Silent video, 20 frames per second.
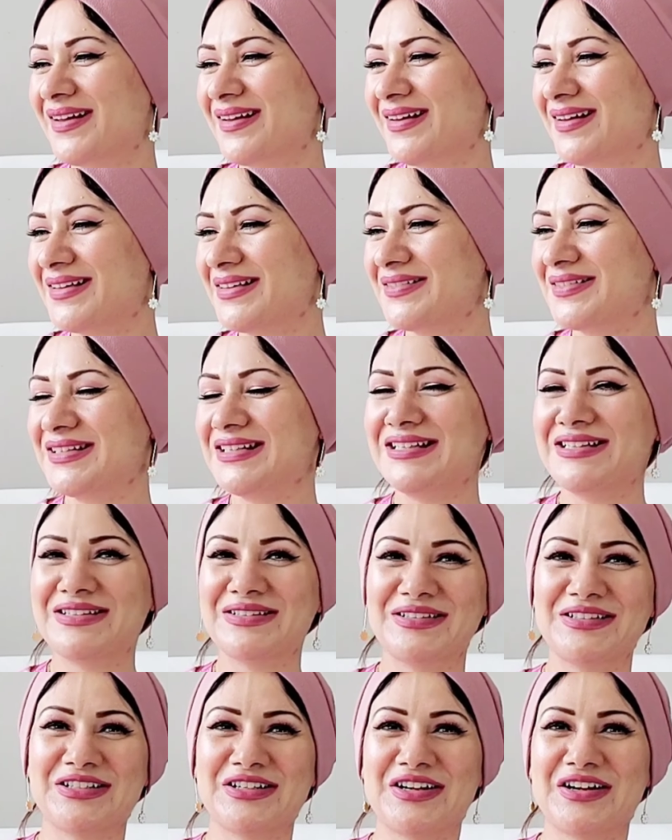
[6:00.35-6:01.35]
you need
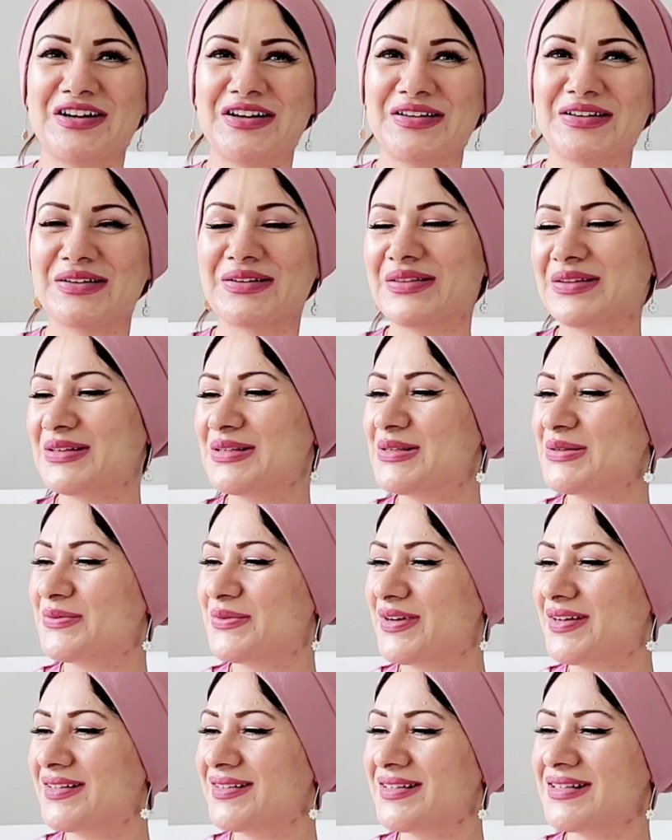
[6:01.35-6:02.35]
to try this
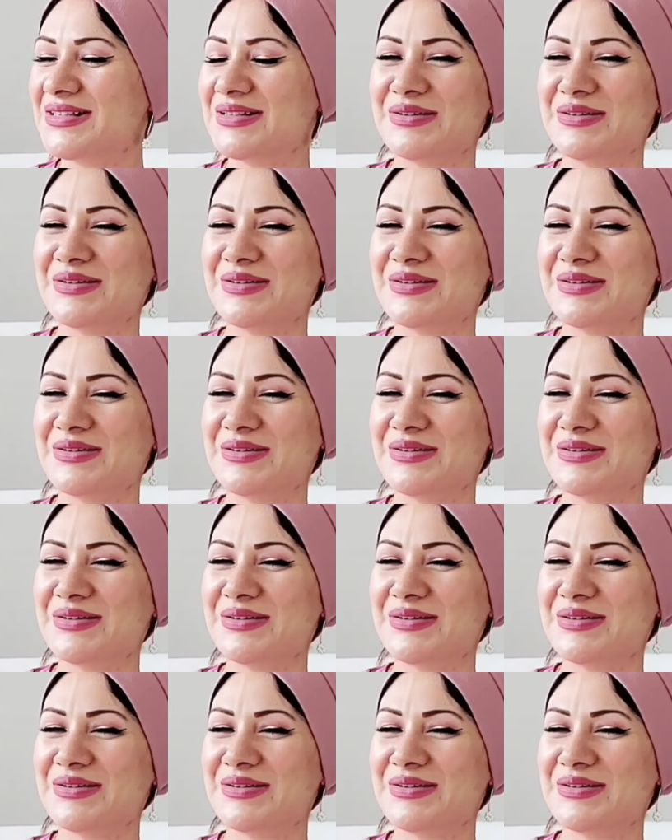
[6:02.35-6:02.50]
one.